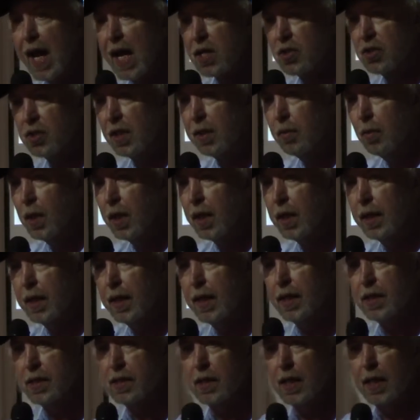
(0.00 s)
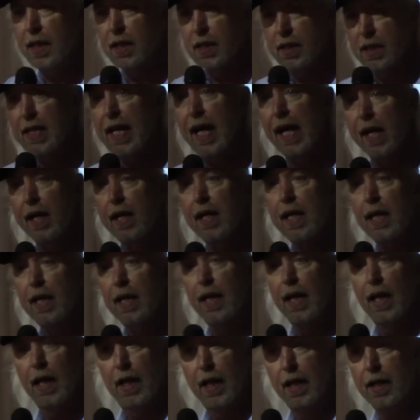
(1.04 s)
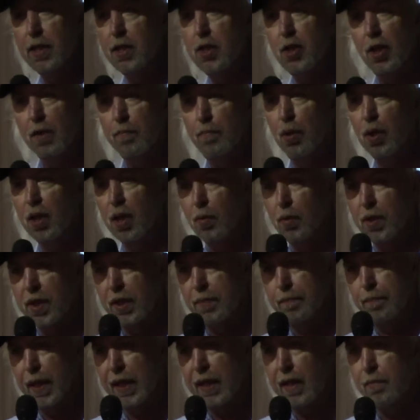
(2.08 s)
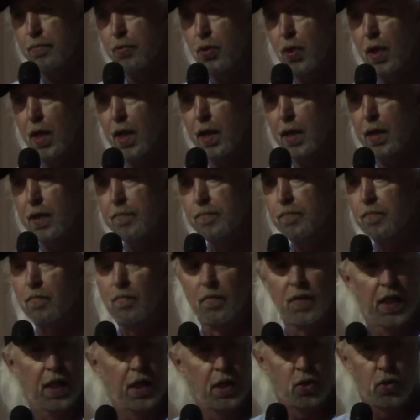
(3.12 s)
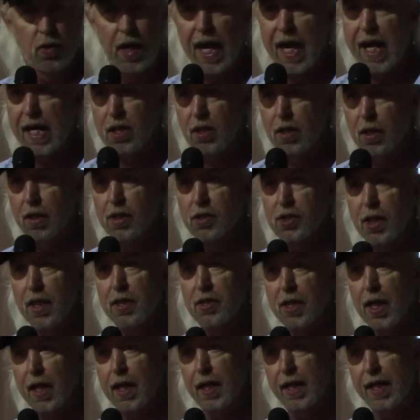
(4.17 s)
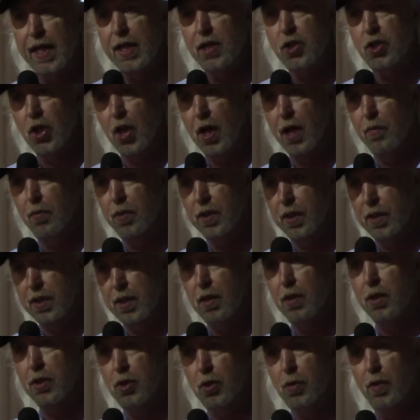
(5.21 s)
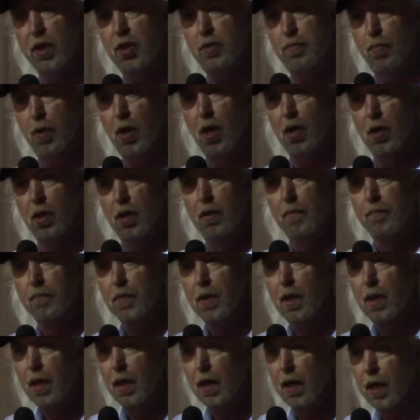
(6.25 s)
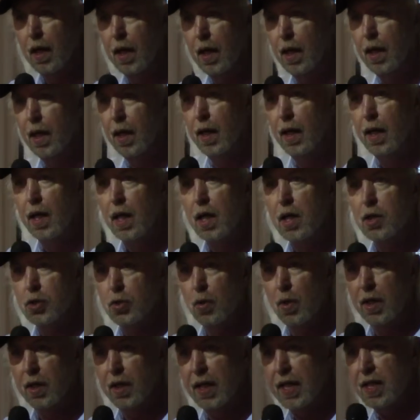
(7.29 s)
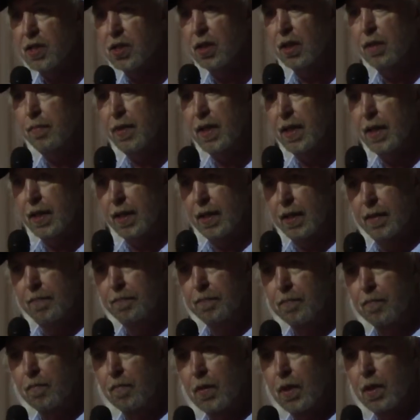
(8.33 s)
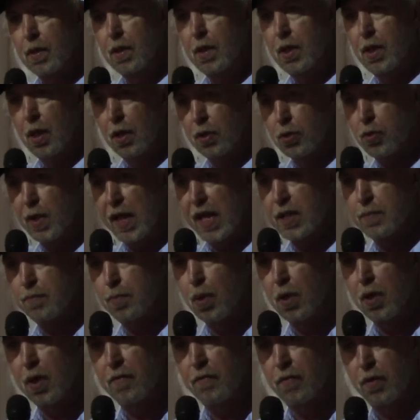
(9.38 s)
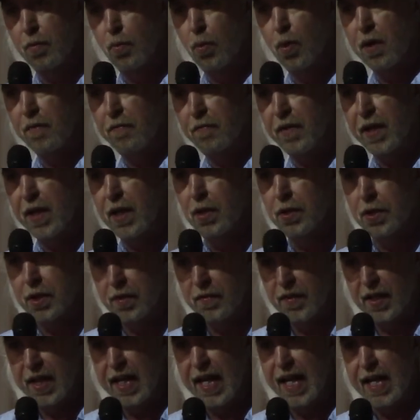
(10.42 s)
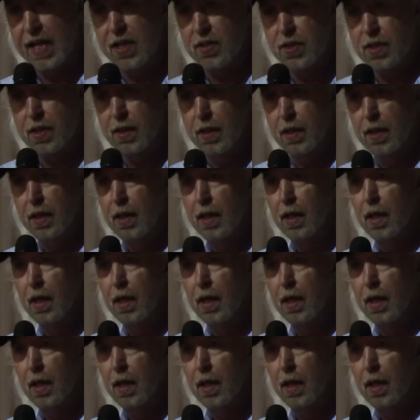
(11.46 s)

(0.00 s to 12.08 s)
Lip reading: Actually, you can pull with a pickup truck, a tractor. It's got a hitch on it with a 2-inch ball, so it can easily be transported from one field to the next.